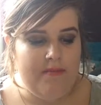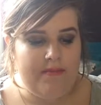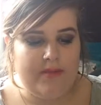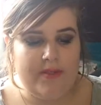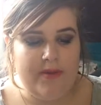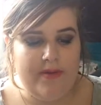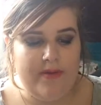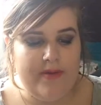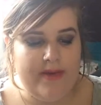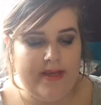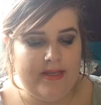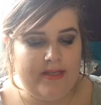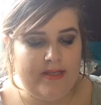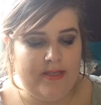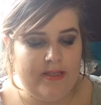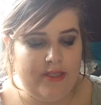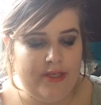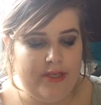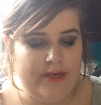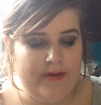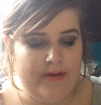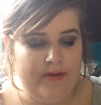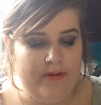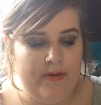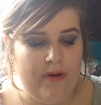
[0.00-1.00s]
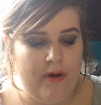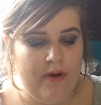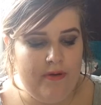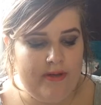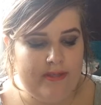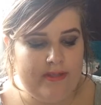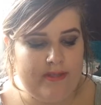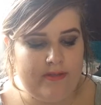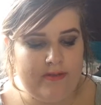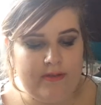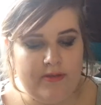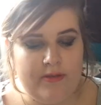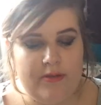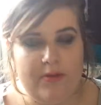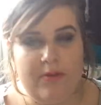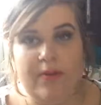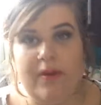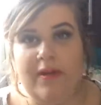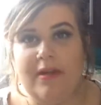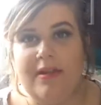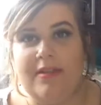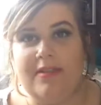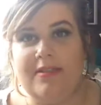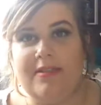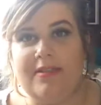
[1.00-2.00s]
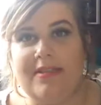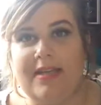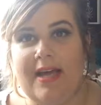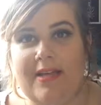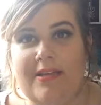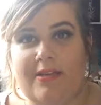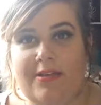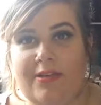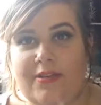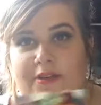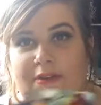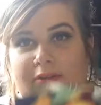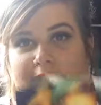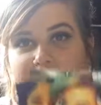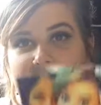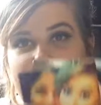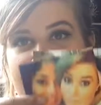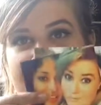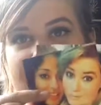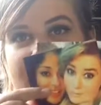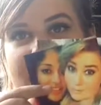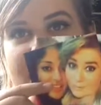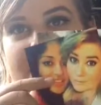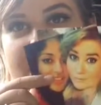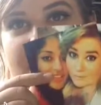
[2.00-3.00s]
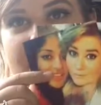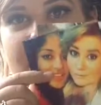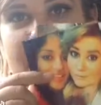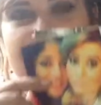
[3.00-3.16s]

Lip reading: there's 2 horizontal ones and 2 vertical